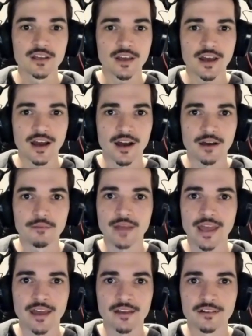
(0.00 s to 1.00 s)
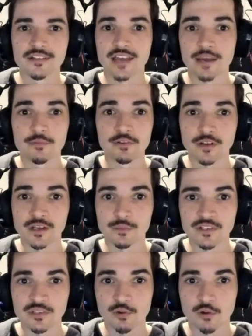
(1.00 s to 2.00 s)
um, and game development
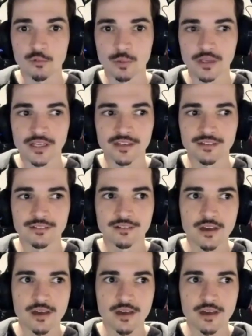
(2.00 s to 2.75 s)
is probably